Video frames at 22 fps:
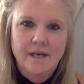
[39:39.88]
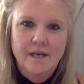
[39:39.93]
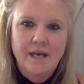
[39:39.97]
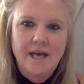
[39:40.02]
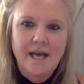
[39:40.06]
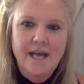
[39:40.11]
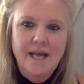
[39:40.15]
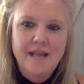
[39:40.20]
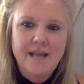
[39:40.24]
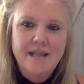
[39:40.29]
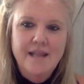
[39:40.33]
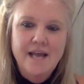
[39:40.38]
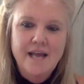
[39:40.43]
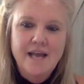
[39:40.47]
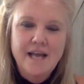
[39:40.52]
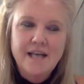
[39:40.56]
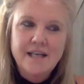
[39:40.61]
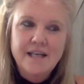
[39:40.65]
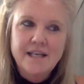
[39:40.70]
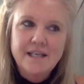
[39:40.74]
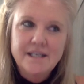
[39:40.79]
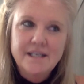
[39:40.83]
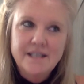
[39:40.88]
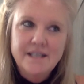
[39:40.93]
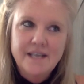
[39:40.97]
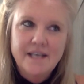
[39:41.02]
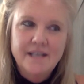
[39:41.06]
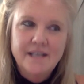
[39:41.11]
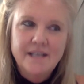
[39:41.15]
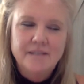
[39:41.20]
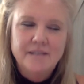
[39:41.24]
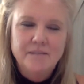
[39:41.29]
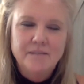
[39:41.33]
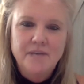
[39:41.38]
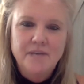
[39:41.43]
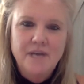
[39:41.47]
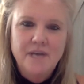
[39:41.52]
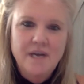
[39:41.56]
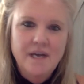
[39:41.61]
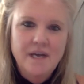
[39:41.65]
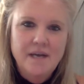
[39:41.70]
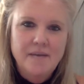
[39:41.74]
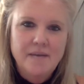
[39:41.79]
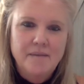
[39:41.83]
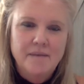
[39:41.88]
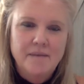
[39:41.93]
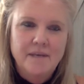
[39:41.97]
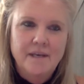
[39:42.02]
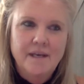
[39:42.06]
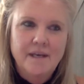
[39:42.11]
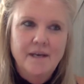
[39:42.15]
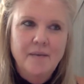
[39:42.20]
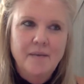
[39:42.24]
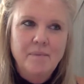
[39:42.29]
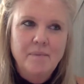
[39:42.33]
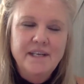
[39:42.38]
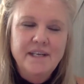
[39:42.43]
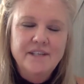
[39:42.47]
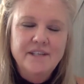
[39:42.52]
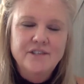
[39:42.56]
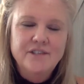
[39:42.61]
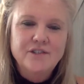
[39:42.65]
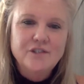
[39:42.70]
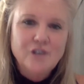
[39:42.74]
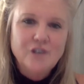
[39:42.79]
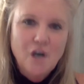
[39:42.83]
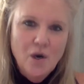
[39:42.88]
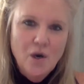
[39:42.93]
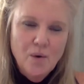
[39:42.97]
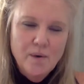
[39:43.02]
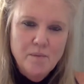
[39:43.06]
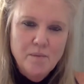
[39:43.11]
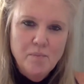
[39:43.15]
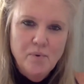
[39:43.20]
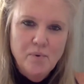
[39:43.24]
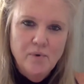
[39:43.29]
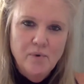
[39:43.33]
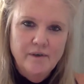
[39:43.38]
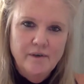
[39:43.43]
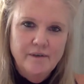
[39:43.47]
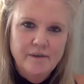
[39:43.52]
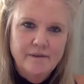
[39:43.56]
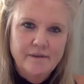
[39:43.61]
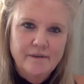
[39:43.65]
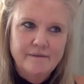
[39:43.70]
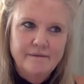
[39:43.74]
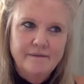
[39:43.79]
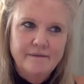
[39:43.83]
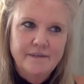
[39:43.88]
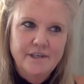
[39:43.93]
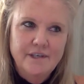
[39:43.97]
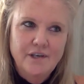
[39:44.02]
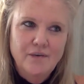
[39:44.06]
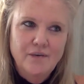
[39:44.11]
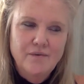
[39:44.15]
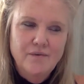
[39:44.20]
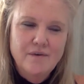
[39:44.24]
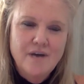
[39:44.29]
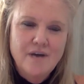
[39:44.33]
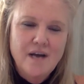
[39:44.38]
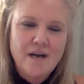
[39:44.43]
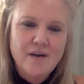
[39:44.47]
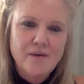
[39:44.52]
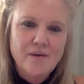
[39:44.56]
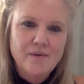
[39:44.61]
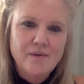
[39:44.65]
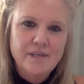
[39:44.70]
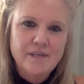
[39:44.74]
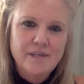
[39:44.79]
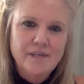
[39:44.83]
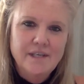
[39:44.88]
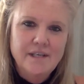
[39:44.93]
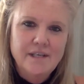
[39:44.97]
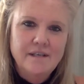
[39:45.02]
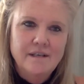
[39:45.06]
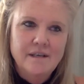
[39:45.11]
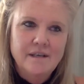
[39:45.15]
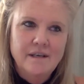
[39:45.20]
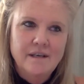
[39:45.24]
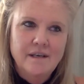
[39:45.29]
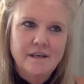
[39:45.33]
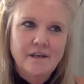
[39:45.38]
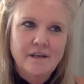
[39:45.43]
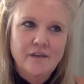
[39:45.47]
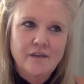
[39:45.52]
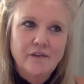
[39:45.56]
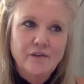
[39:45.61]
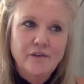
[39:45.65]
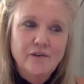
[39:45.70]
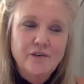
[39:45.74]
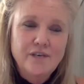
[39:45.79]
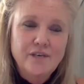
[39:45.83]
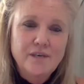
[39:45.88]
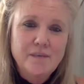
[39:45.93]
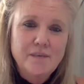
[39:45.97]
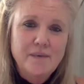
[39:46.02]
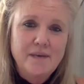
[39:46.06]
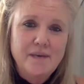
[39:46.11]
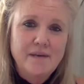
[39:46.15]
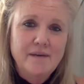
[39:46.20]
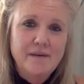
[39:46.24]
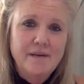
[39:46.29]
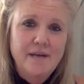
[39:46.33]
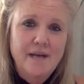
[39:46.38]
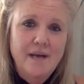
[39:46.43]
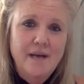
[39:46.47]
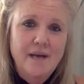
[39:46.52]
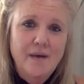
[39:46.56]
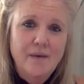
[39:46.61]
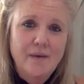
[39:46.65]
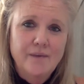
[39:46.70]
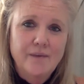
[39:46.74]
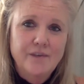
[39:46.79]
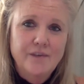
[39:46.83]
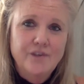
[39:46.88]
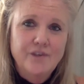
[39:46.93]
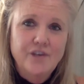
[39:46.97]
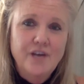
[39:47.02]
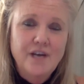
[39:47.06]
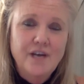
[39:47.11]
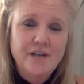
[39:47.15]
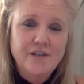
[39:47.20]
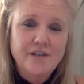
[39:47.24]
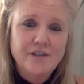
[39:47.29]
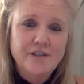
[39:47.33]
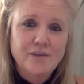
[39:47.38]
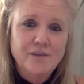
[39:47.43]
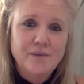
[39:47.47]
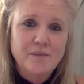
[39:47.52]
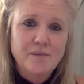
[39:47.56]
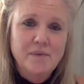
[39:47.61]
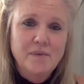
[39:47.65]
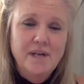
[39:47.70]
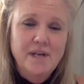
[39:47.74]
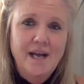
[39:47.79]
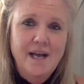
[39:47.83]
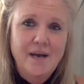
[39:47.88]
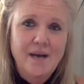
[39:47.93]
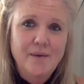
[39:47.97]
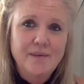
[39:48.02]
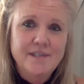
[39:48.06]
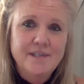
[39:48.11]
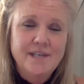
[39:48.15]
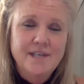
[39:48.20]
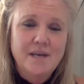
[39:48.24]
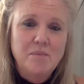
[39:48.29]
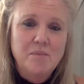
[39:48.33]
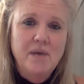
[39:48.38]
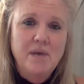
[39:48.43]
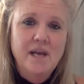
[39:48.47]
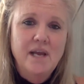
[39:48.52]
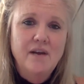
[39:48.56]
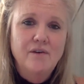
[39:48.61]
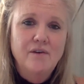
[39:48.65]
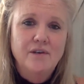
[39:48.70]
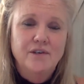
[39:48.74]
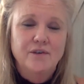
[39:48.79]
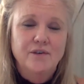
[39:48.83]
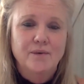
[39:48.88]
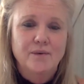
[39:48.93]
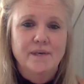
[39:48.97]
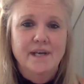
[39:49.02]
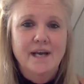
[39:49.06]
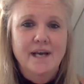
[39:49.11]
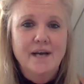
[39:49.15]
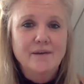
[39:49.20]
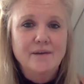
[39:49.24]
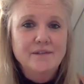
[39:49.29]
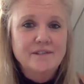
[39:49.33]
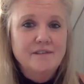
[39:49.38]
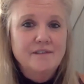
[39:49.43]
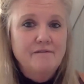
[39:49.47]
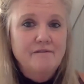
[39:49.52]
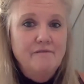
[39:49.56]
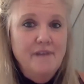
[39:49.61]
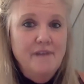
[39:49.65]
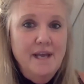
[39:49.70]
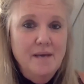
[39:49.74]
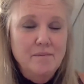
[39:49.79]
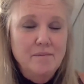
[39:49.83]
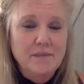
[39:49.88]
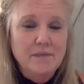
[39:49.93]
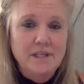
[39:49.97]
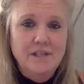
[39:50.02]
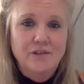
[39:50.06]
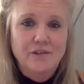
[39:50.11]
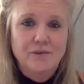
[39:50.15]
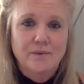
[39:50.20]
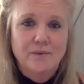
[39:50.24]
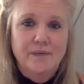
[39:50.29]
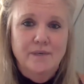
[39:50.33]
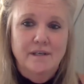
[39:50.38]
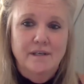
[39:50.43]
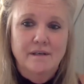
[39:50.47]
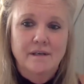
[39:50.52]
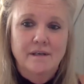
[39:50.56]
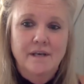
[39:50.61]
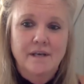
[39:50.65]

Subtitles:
and that can take some time, but it's so important. Not only learning about how the child's doing, but how is that parent doing? How's the family doing?